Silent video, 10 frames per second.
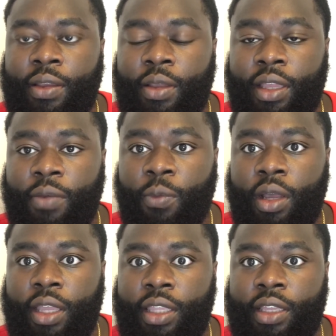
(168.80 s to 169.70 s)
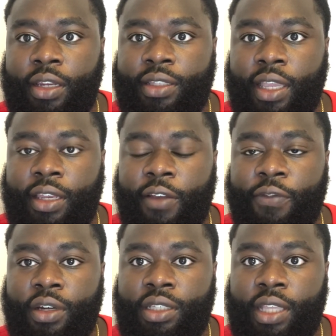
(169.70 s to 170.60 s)
Uh, what, he could have taken it
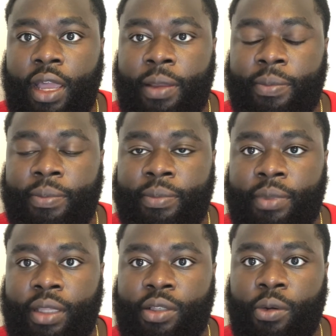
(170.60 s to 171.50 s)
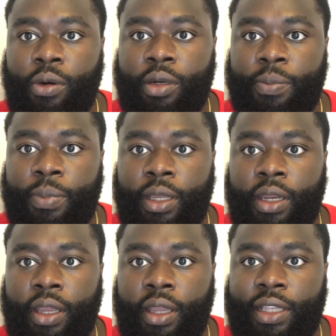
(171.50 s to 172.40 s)
first time and scored, but
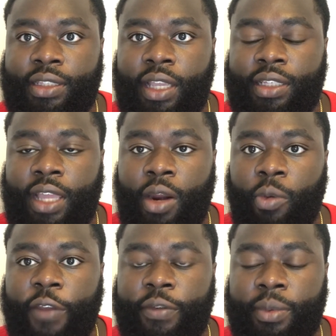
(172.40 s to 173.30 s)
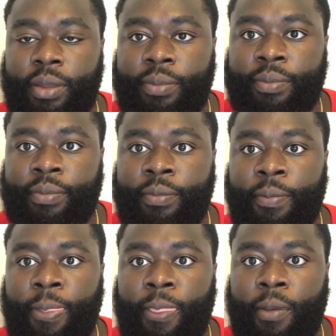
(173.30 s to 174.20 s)
uh, his touch got away from him,
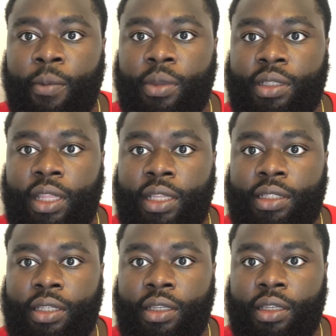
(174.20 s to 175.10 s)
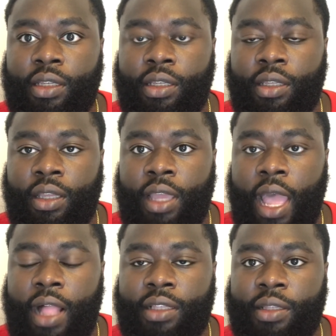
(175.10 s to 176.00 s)
which led to
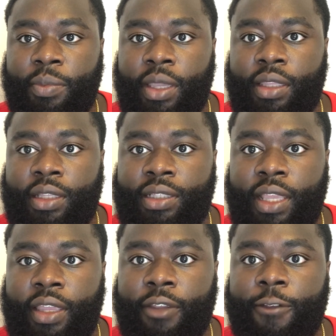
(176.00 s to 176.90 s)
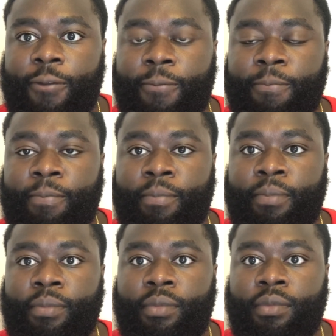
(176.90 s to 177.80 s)
Alisson making the save.
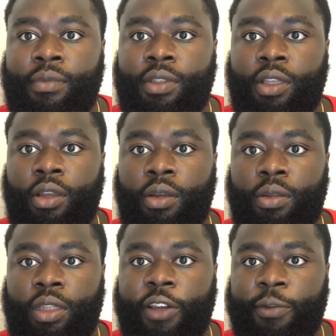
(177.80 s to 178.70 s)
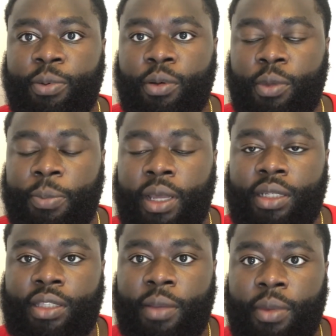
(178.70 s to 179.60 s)
So Liverpool, we
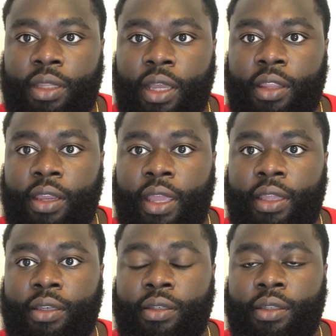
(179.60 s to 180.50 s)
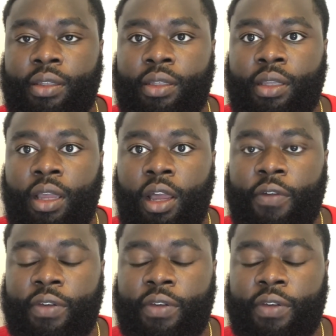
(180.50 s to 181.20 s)
punished them on the other end off